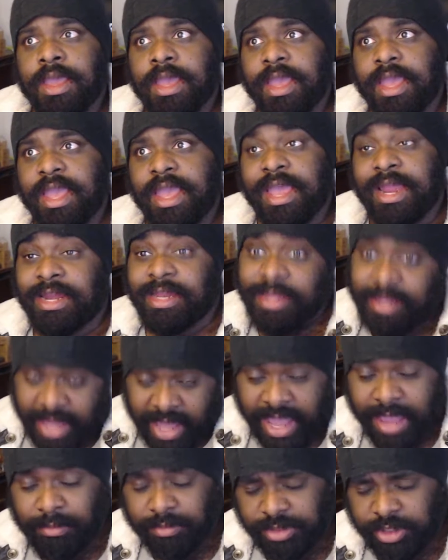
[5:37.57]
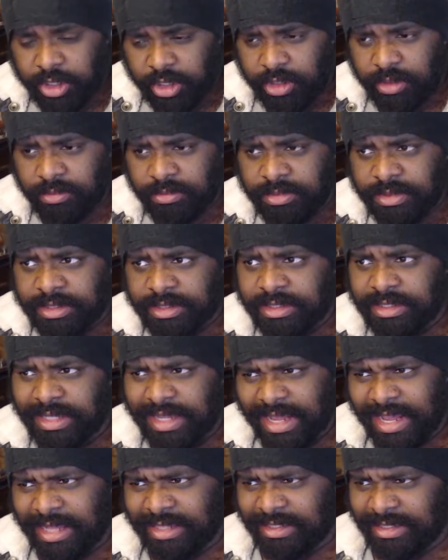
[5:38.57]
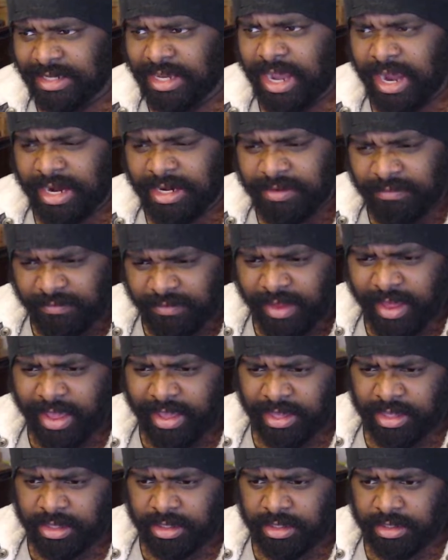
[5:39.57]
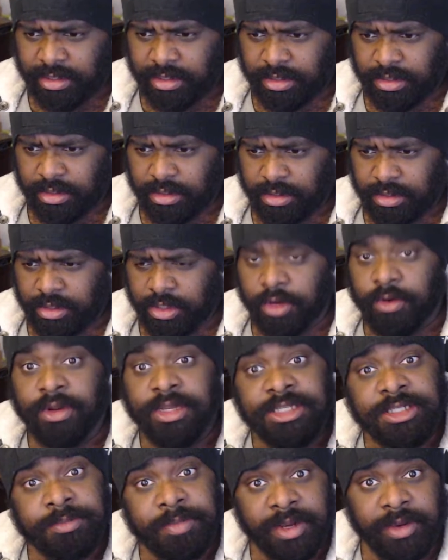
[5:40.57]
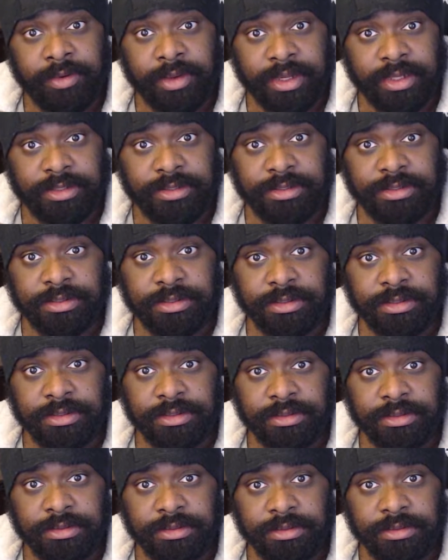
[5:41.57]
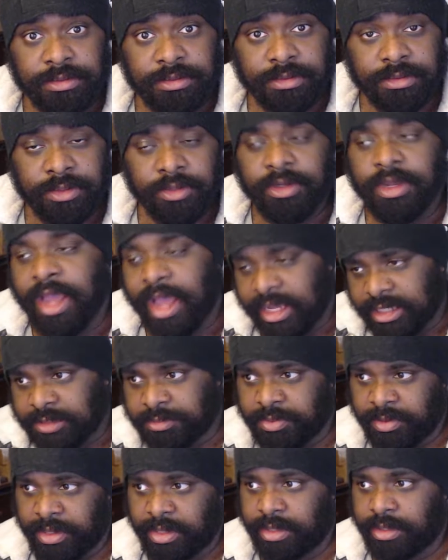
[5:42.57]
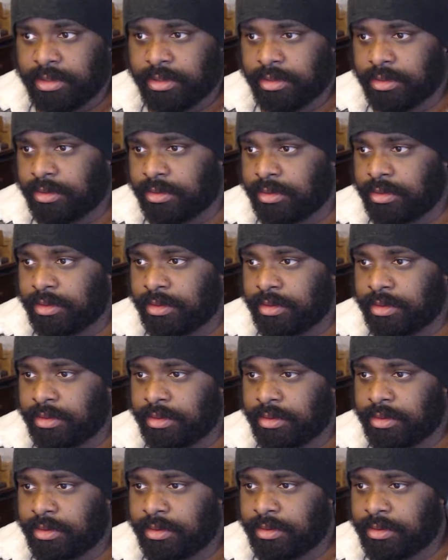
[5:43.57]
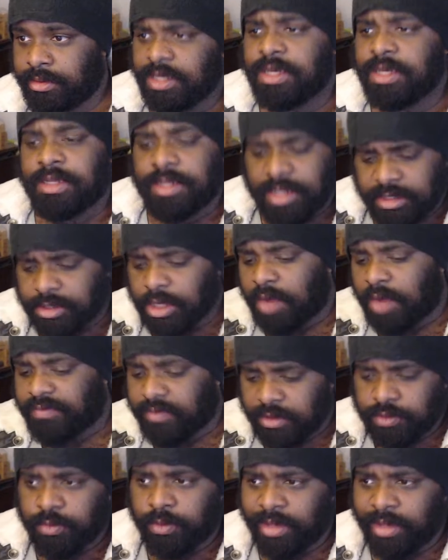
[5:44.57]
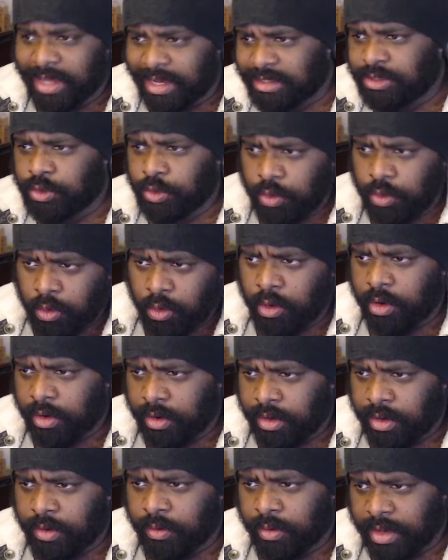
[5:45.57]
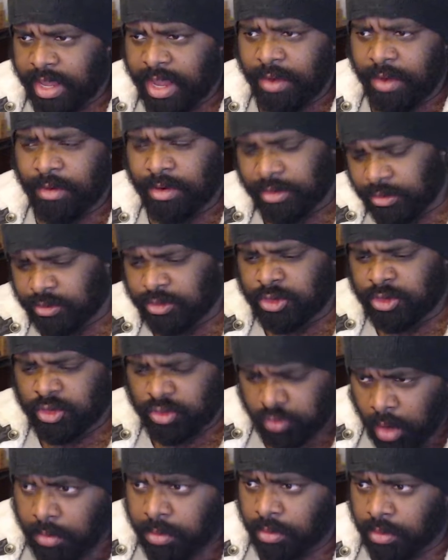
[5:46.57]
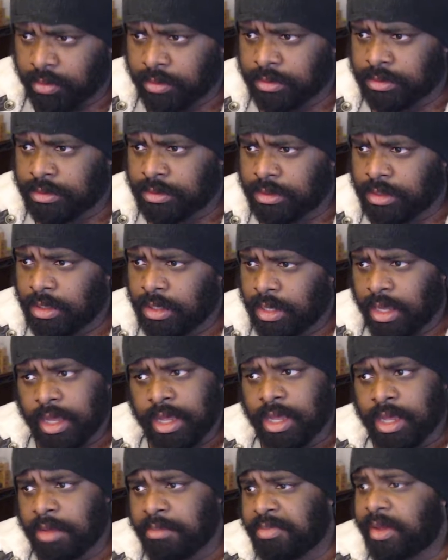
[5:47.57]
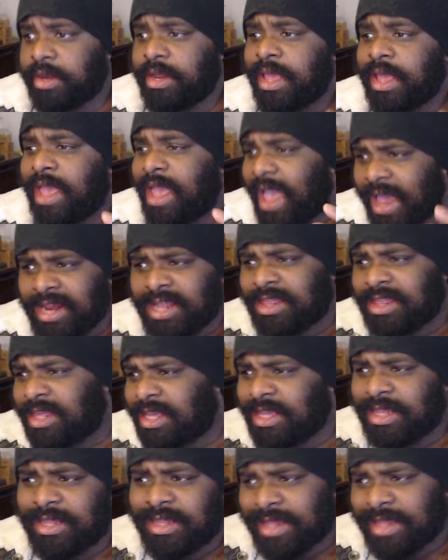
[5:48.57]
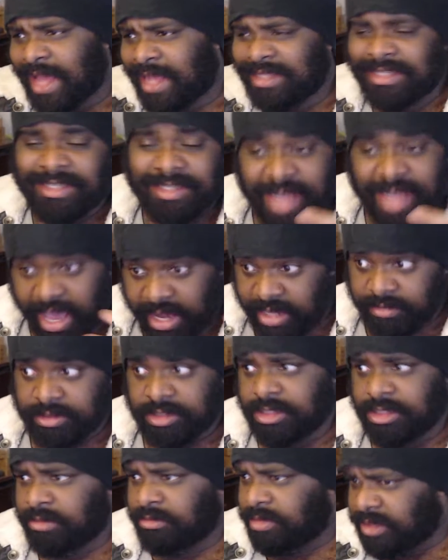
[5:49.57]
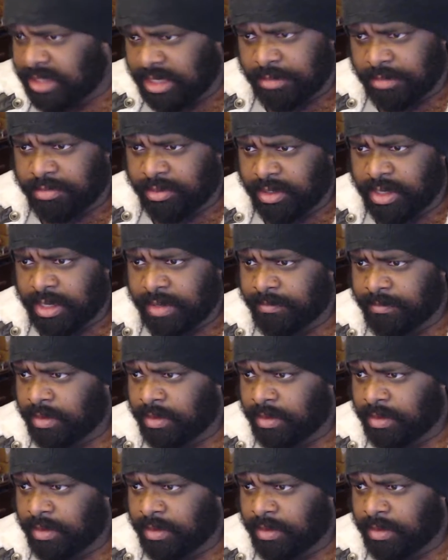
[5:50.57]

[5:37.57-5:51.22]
In game terms, it's kind of like your experience, your XP. These often relate to your character's troubles, but anything that saddens them deeply,